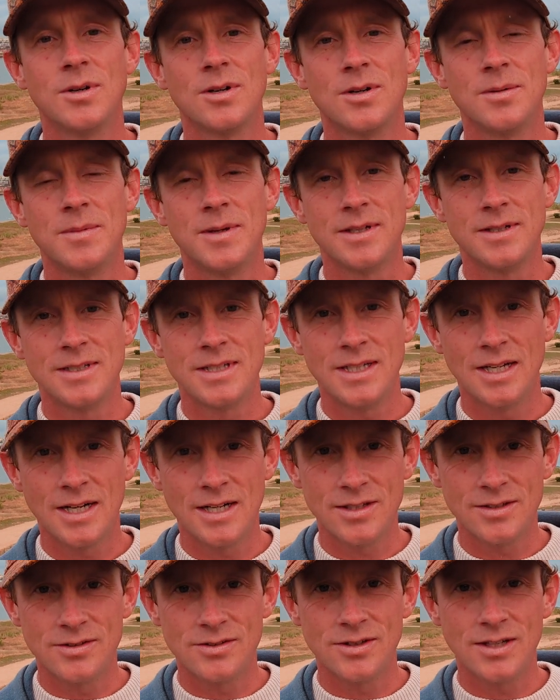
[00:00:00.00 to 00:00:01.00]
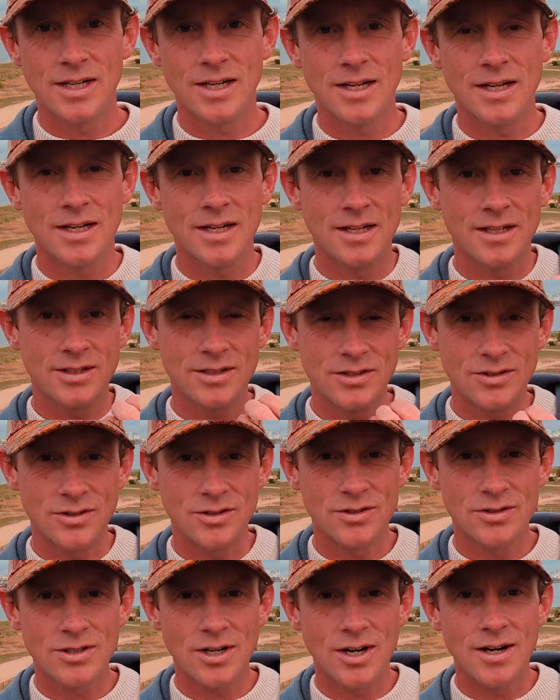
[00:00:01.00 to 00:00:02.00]
you're a bit dehydrated, and
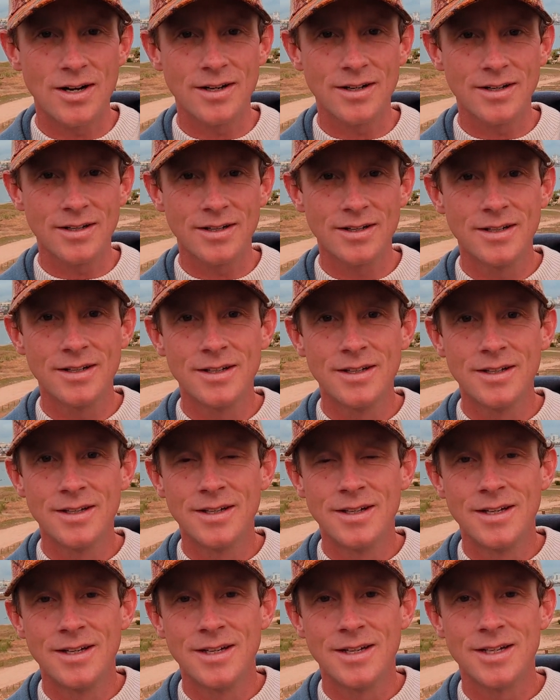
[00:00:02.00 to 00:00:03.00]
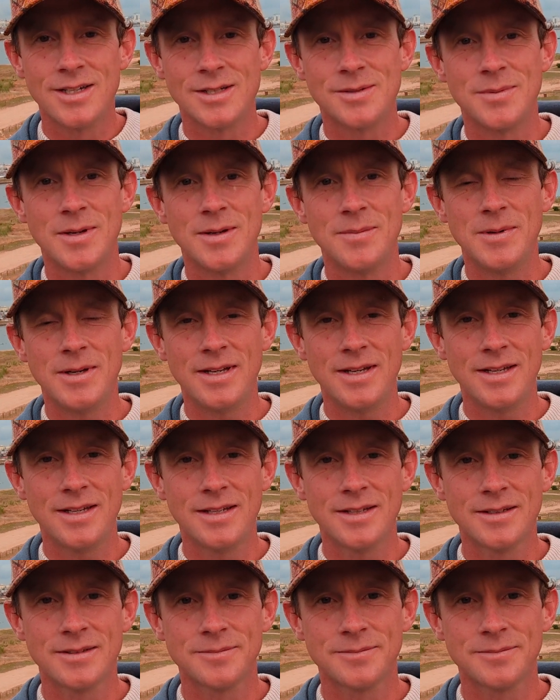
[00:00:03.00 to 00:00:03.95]
your tongue is maybe,